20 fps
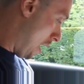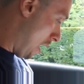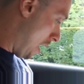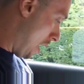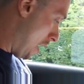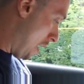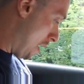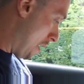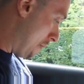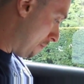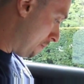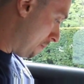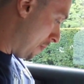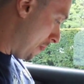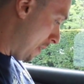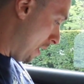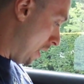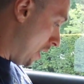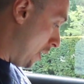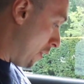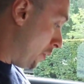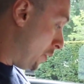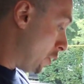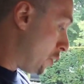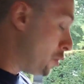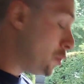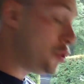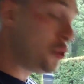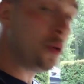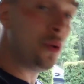Um,
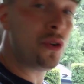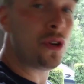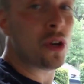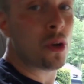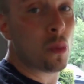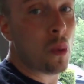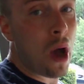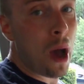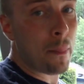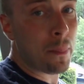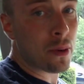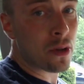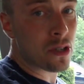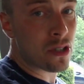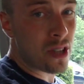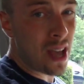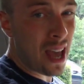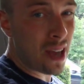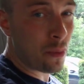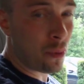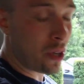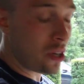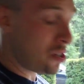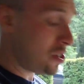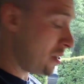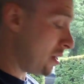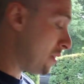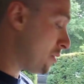the Junior Whopper sandwich